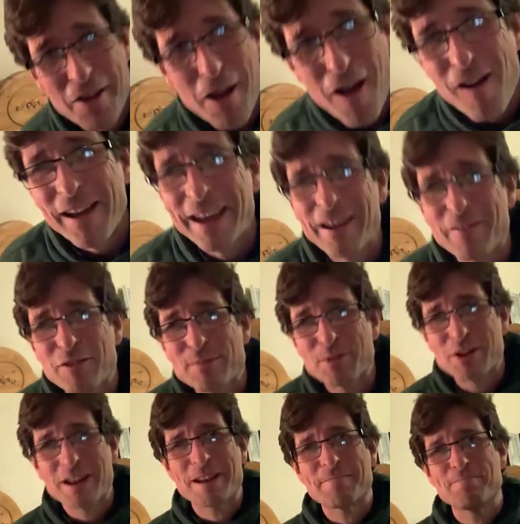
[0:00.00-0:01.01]
Hi
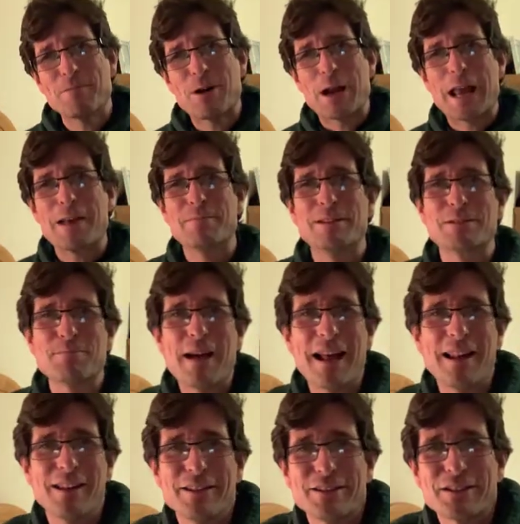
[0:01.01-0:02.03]
everybody, my name is
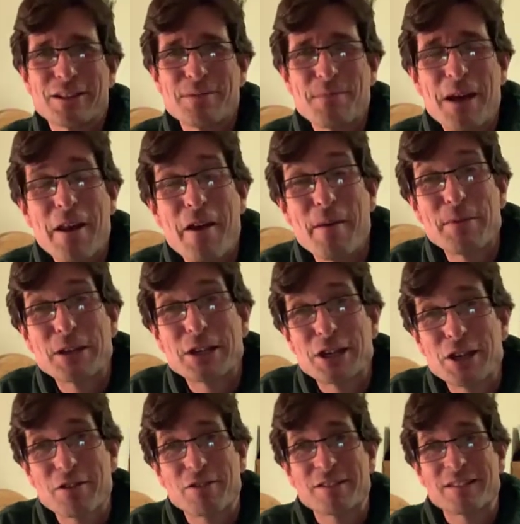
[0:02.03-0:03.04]
Matt Luscombe and I'm the
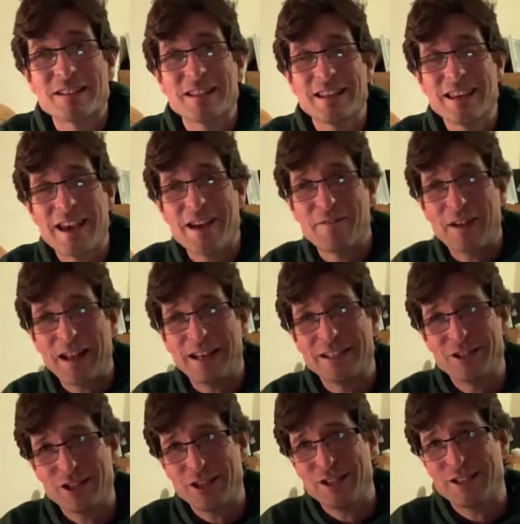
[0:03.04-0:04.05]
curate at the Yare Valley
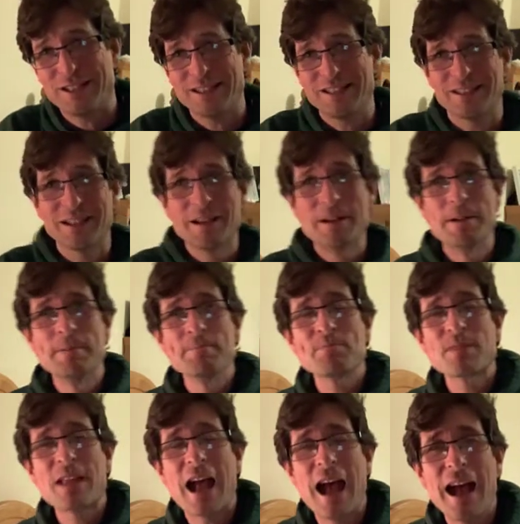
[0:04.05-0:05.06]
Churches.
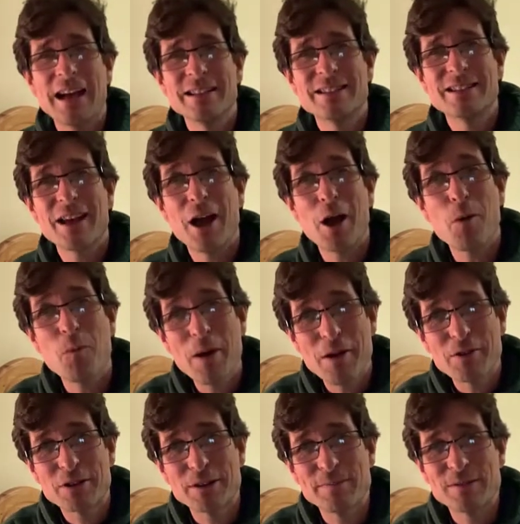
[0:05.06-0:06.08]
And
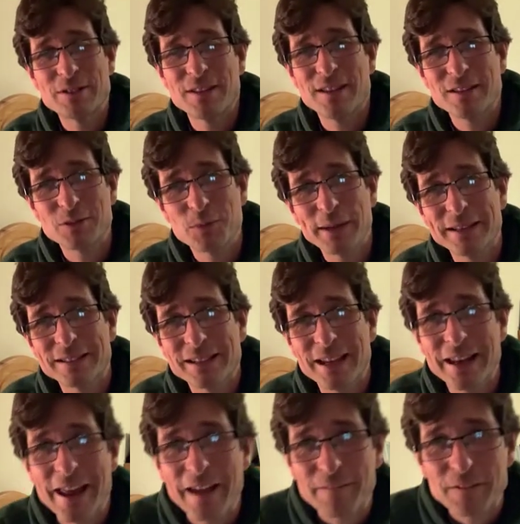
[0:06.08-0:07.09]
welcome to this week's
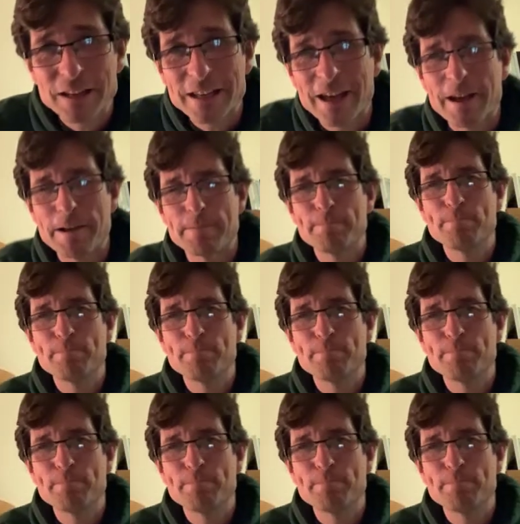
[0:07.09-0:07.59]
Connect video.